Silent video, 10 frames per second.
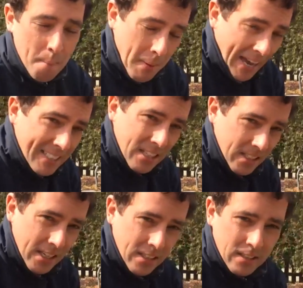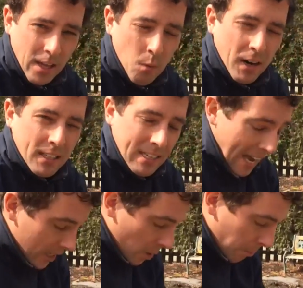bad diseases that want to
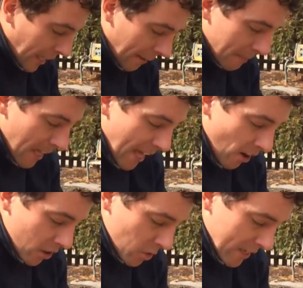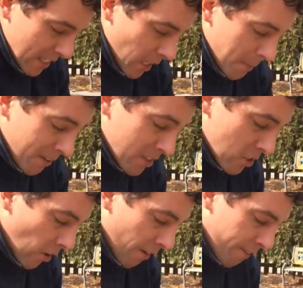attack your plant. And it also has a little bit of a
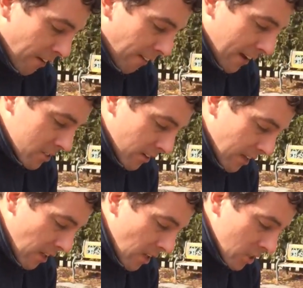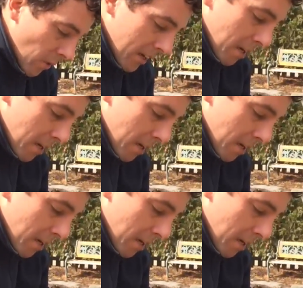starter fertilizer in it. So I'm